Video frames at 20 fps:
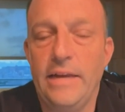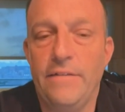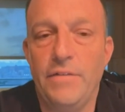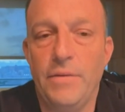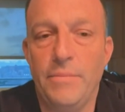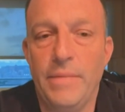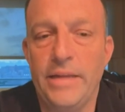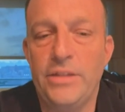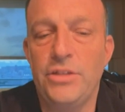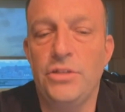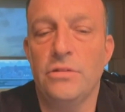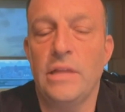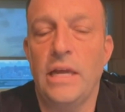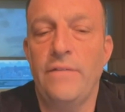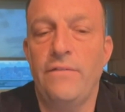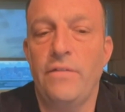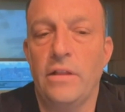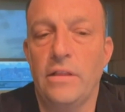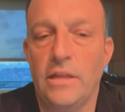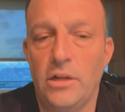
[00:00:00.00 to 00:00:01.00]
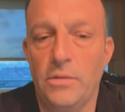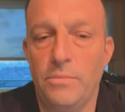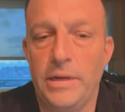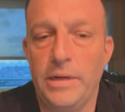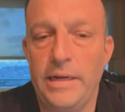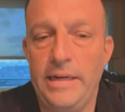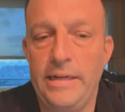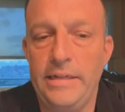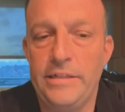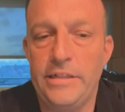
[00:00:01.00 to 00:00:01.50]
If it makes your life a little
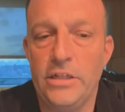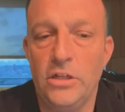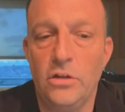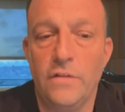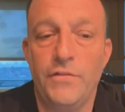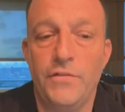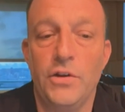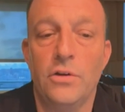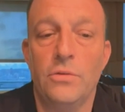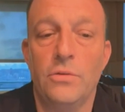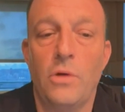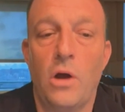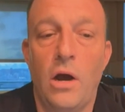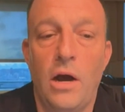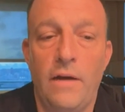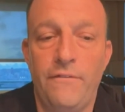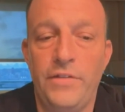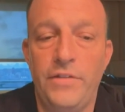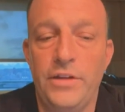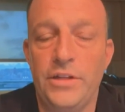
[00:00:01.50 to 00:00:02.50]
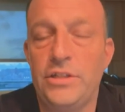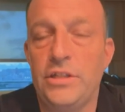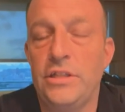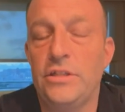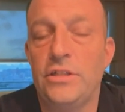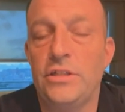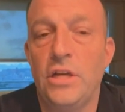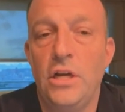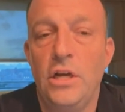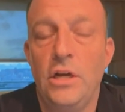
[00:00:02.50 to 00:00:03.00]
bit easier, if your office
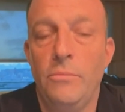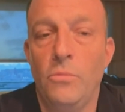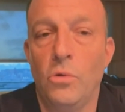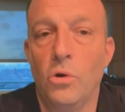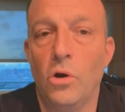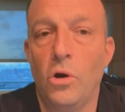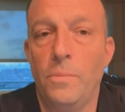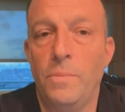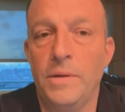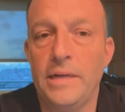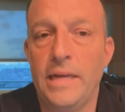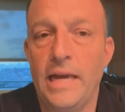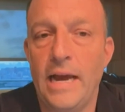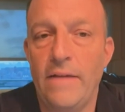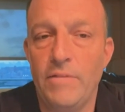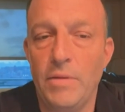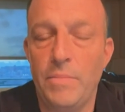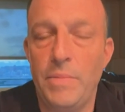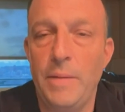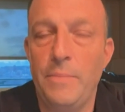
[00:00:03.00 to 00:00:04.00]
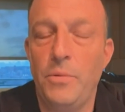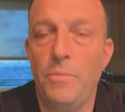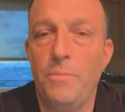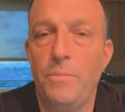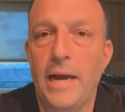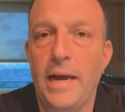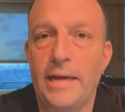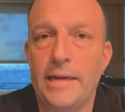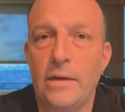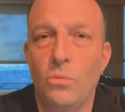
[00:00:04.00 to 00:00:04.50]
is more open to having people
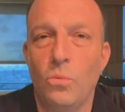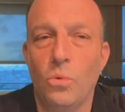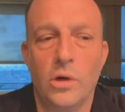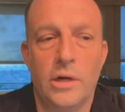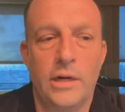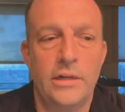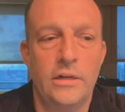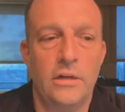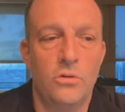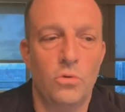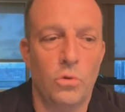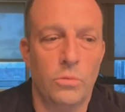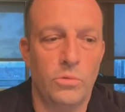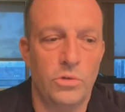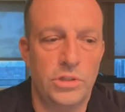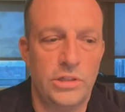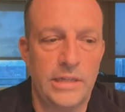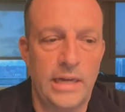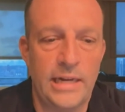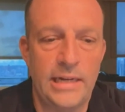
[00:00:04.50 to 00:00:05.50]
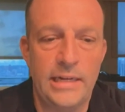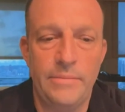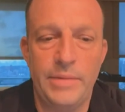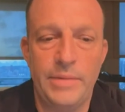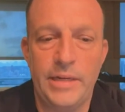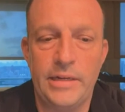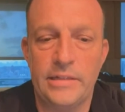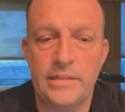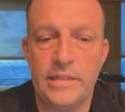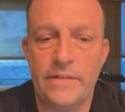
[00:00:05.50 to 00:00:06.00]
back at work in a normal setting
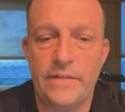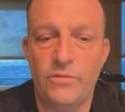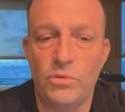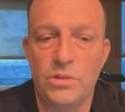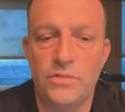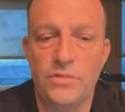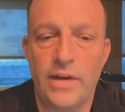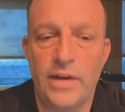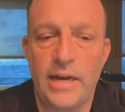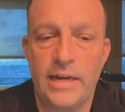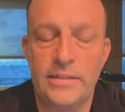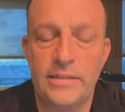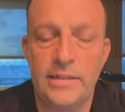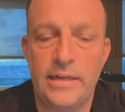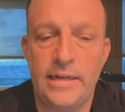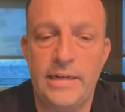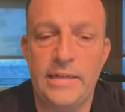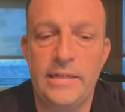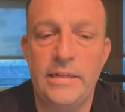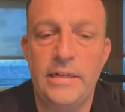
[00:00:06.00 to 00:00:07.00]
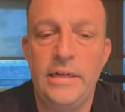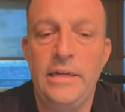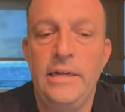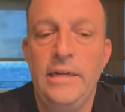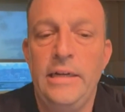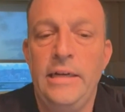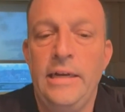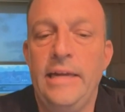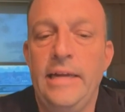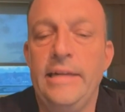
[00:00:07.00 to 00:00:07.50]
because everyone's vaccinated,
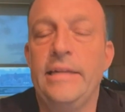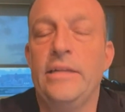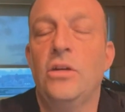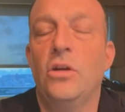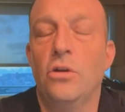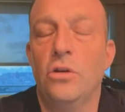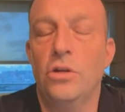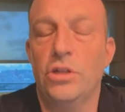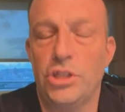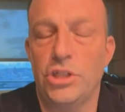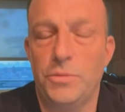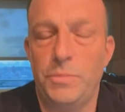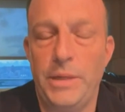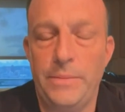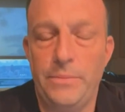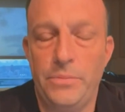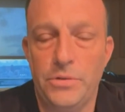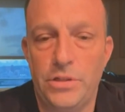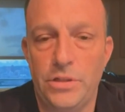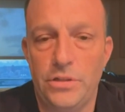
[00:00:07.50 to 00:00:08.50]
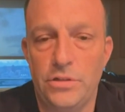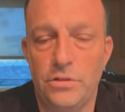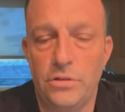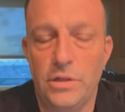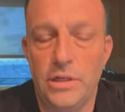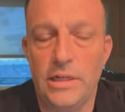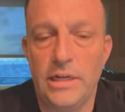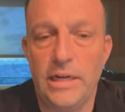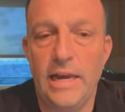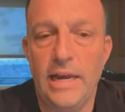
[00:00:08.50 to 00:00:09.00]
it encourages people to
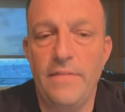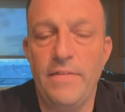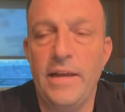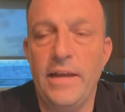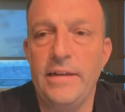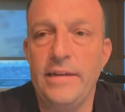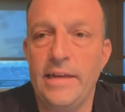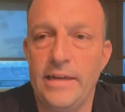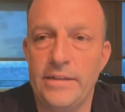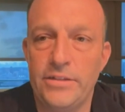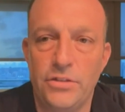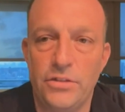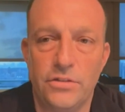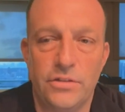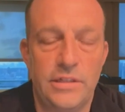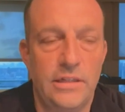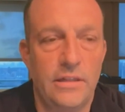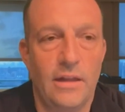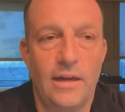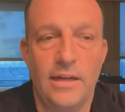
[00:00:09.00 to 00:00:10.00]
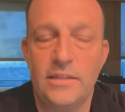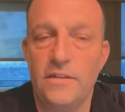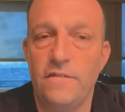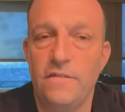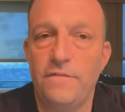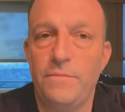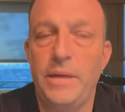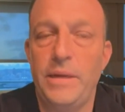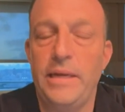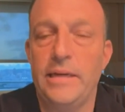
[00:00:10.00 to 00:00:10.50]
do it. And then yes, you'll see lots
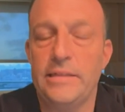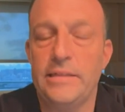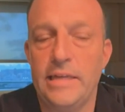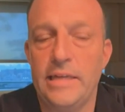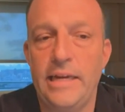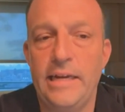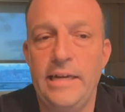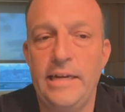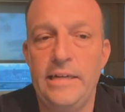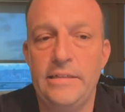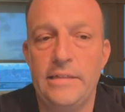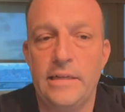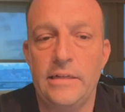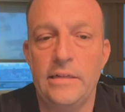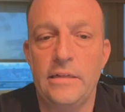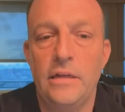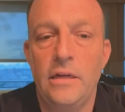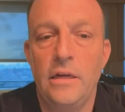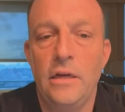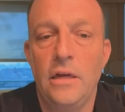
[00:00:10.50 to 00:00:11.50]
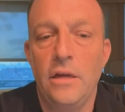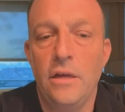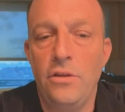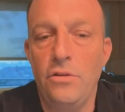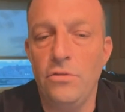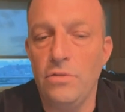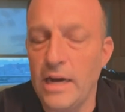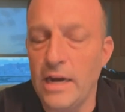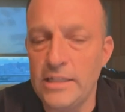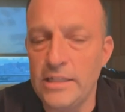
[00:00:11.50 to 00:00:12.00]
of PSAs and
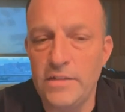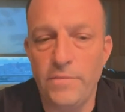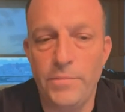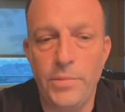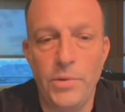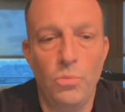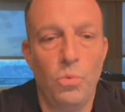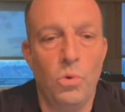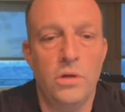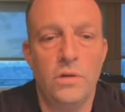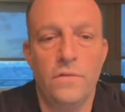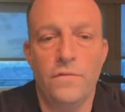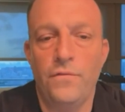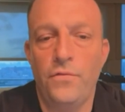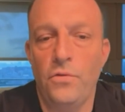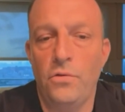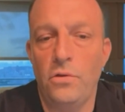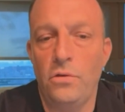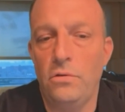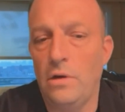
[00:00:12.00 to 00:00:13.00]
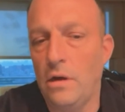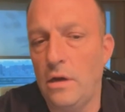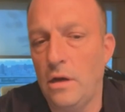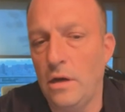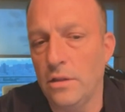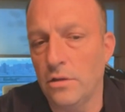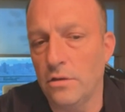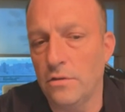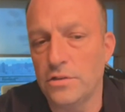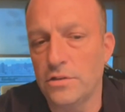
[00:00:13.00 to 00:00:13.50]
you guys have been wonderful.
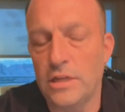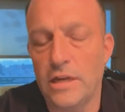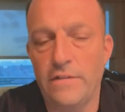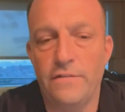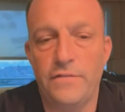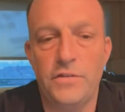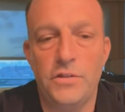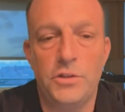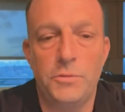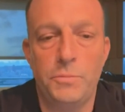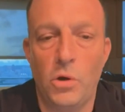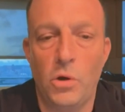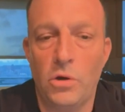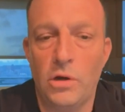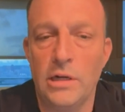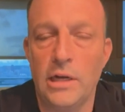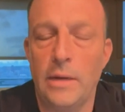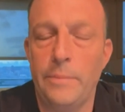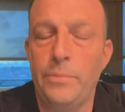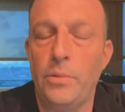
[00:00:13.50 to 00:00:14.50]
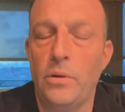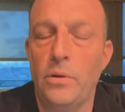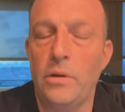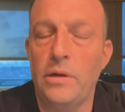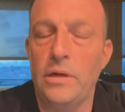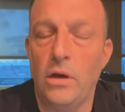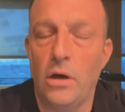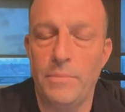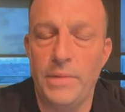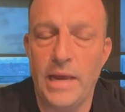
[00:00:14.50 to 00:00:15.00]
Others have spoken up
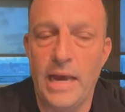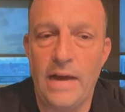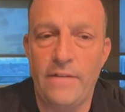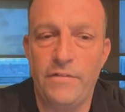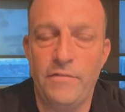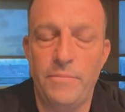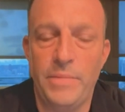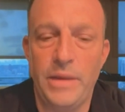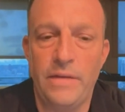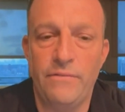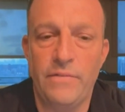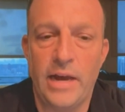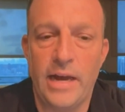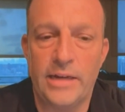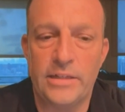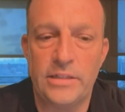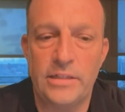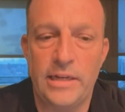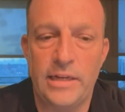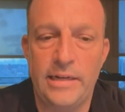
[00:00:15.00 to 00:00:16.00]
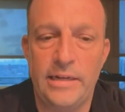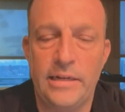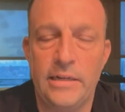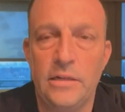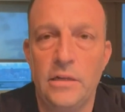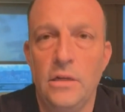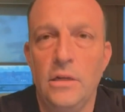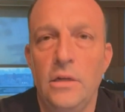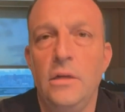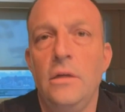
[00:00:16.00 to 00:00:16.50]
on behalf of being
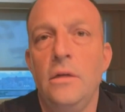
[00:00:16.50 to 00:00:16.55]
vaccinated.